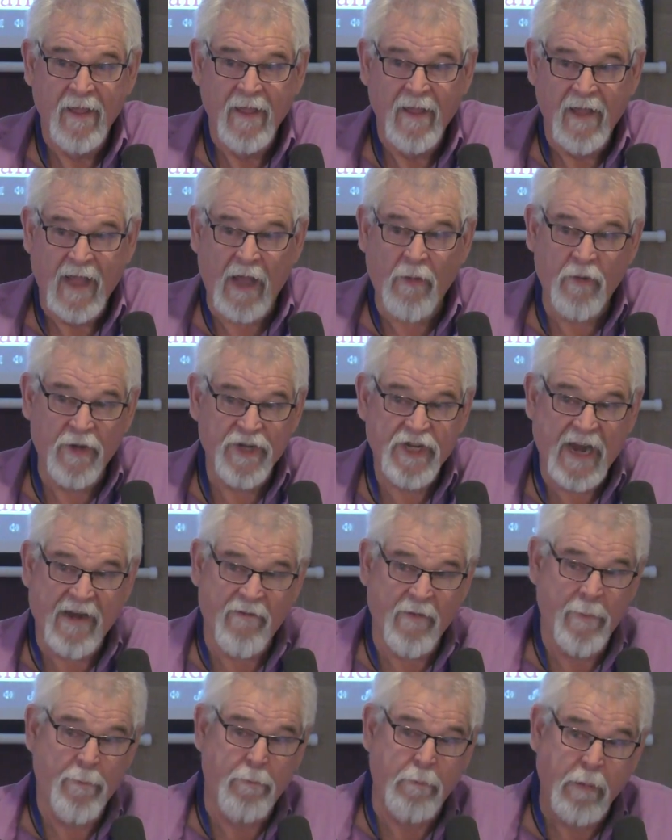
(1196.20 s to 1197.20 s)
I wish
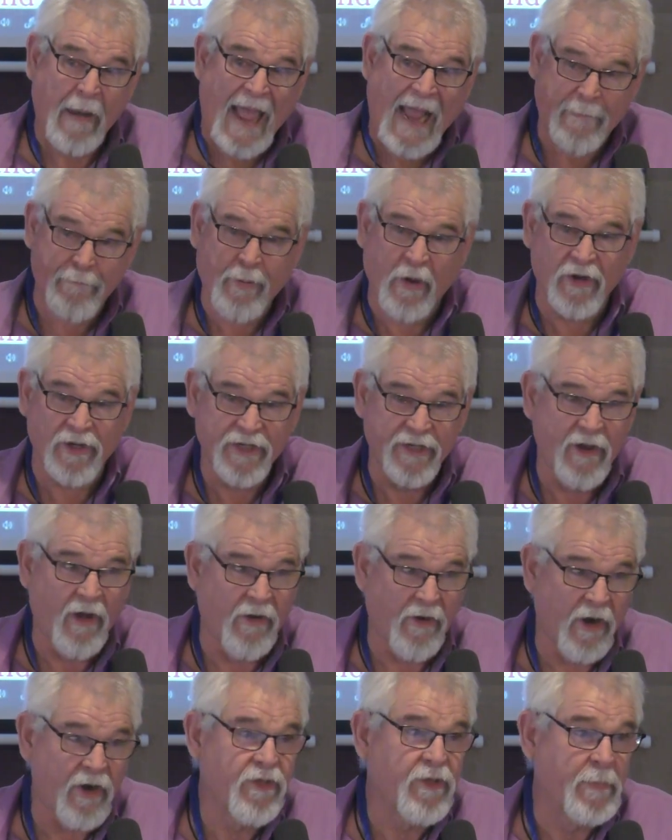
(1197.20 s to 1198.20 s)
every black person
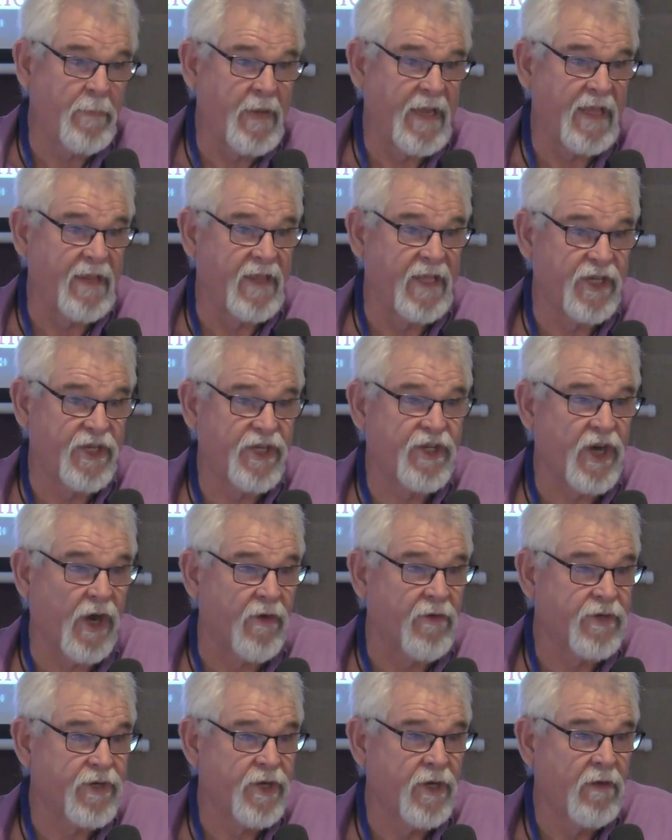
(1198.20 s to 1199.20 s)
on earth would be in this
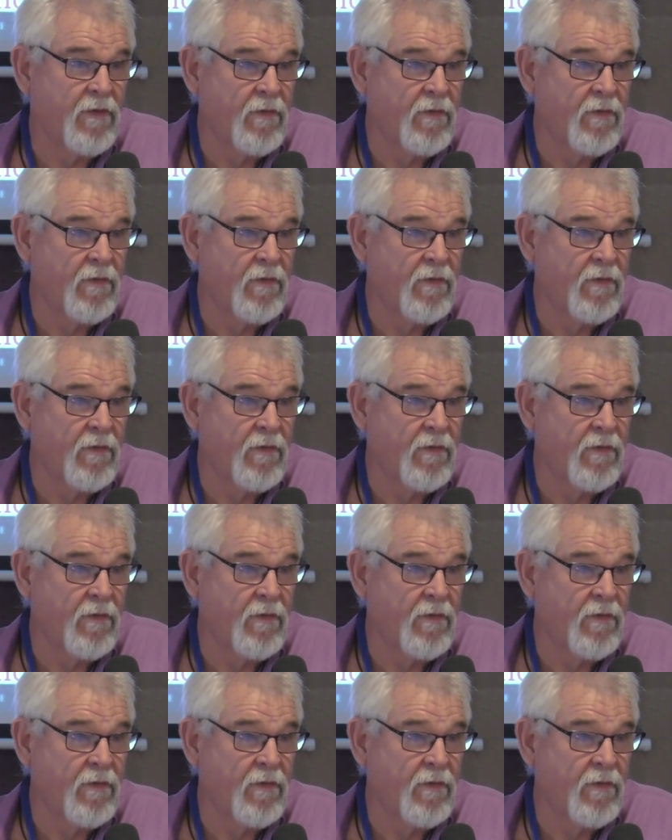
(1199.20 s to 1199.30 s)
church.